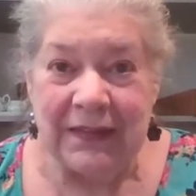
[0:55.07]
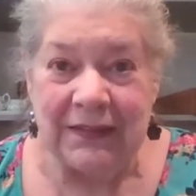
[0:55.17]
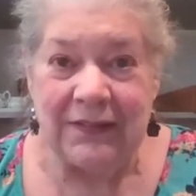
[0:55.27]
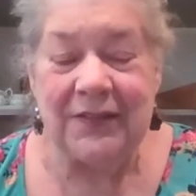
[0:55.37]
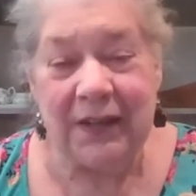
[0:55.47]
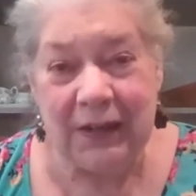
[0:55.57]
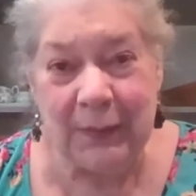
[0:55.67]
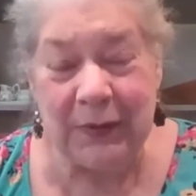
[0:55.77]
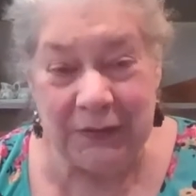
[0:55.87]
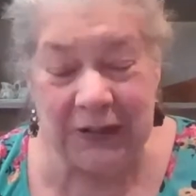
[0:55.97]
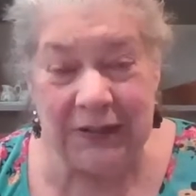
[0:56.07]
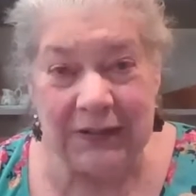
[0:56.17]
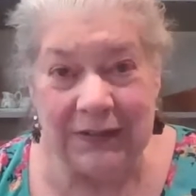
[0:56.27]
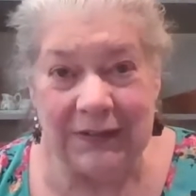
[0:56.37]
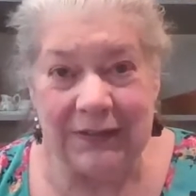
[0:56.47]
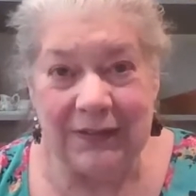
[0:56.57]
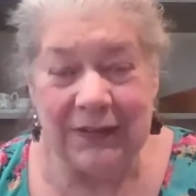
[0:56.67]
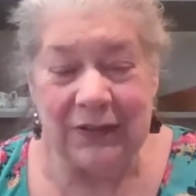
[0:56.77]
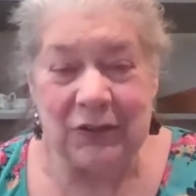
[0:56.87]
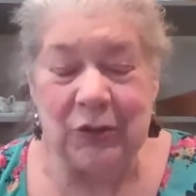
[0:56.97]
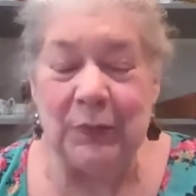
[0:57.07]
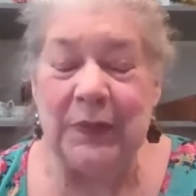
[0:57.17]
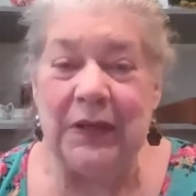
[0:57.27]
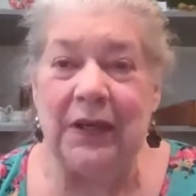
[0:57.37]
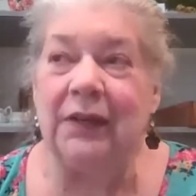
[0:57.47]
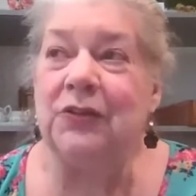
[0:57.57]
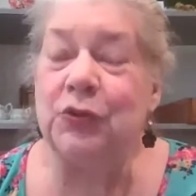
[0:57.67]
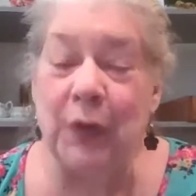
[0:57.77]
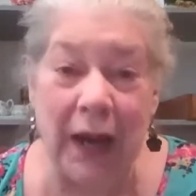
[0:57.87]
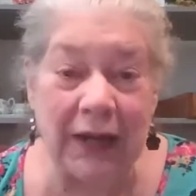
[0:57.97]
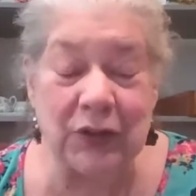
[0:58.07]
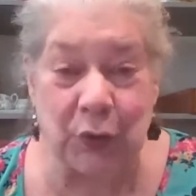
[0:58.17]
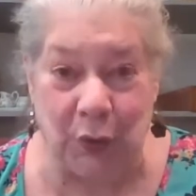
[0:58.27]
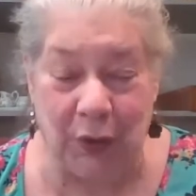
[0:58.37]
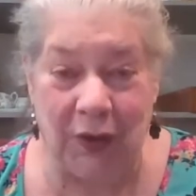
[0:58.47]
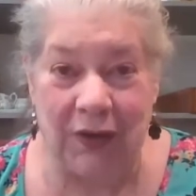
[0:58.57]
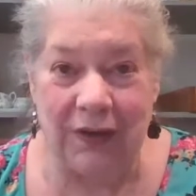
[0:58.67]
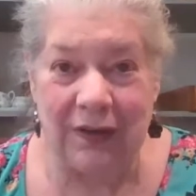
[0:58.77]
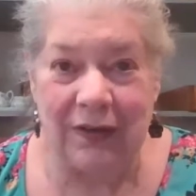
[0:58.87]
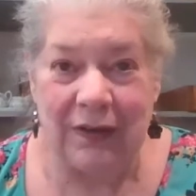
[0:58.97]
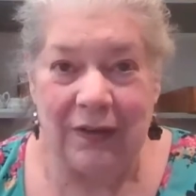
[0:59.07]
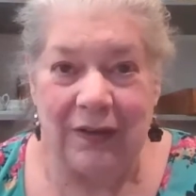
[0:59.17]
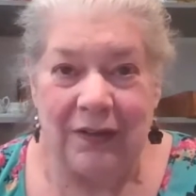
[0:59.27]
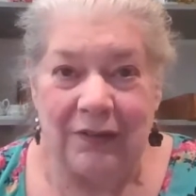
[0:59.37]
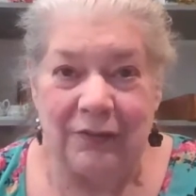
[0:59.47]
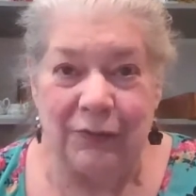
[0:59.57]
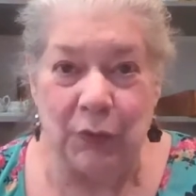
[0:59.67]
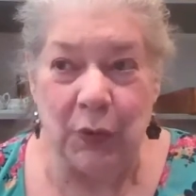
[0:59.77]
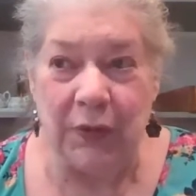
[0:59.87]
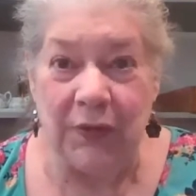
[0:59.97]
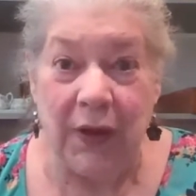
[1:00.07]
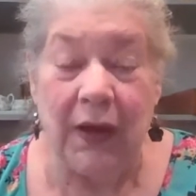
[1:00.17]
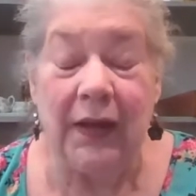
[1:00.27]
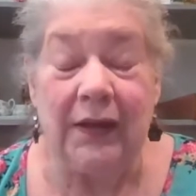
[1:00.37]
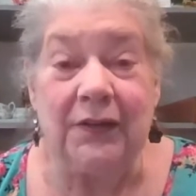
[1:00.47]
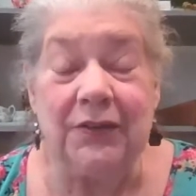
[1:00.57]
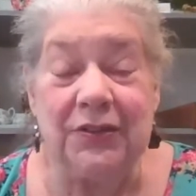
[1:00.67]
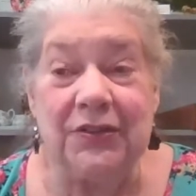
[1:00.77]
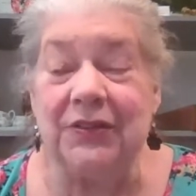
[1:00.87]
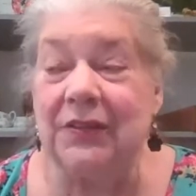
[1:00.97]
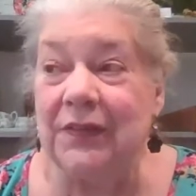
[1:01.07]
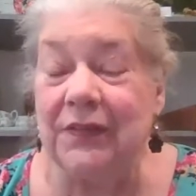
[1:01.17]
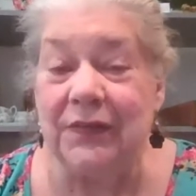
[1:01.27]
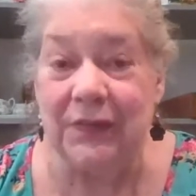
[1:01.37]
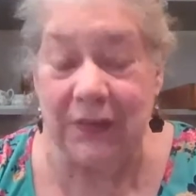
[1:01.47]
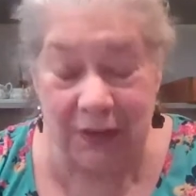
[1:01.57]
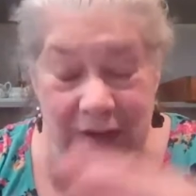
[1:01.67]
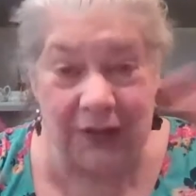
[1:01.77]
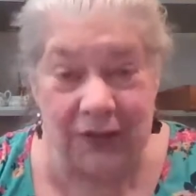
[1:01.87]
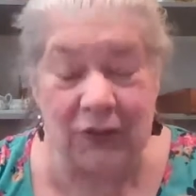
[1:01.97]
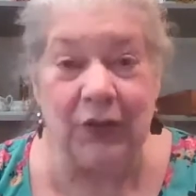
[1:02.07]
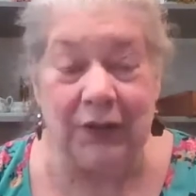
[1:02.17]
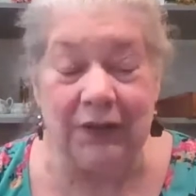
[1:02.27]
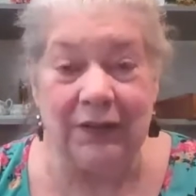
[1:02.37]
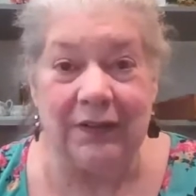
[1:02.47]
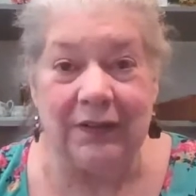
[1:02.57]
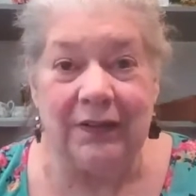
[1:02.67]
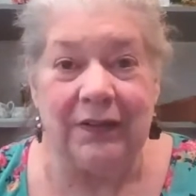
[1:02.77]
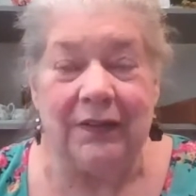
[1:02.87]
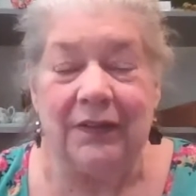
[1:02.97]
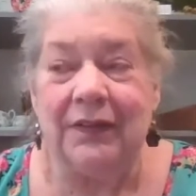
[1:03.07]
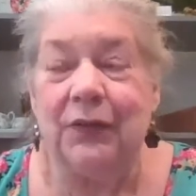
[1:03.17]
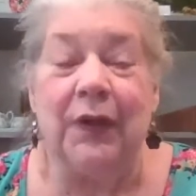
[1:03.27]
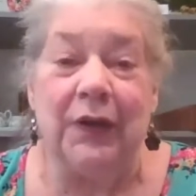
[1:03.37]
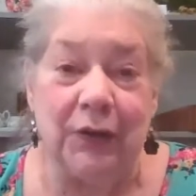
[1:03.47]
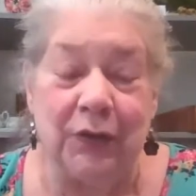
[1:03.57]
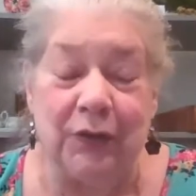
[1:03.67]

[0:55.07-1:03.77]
to stay uplifted, to be an attractor for the highest good, the greater good